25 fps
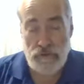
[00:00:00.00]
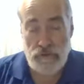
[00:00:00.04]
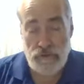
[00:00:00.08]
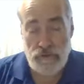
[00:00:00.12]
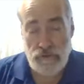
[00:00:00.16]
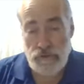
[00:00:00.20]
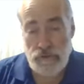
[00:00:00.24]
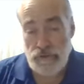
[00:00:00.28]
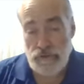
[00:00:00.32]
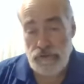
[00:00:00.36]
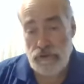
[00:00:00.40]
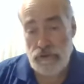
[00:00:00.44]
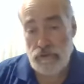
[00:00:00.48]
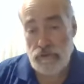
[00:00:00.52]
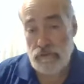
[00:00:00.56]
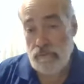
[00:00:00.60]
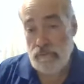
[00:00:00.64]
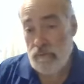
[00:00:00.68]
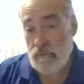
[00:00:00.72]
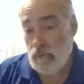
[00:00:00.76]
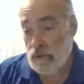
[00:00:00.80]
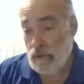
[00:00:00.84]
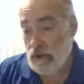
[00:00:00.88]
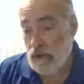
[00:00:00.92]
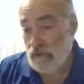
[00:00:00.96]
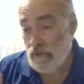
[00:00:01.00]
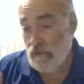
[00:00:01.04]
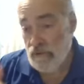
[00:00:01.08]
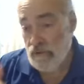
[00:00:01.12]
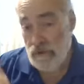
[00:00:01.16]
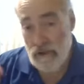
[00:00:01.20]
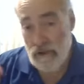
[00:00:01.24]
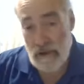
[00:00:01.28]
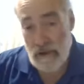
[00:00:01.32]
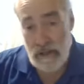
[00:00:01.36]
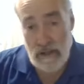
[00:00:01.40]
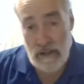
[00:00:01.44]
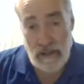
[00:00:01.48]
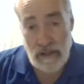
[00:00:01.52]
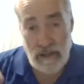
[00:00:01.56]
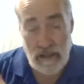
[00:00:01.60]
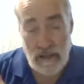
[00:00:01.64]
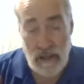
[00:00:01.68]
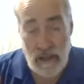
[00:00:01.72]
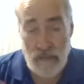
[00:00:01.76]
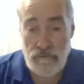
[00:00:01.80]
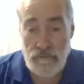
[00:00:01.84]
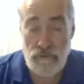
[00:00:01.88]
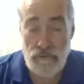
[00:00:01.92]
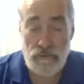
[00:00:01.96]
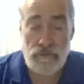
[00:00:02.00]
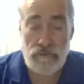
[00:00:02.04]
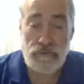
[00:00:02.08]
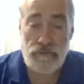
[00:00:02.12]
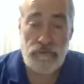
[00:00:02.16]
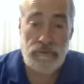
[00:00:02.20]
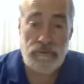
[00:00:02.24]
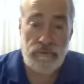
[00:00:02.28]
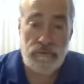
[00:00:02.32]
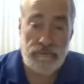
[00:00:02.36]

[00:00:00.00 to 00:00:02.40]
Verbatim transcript: Judaism in whatever levels.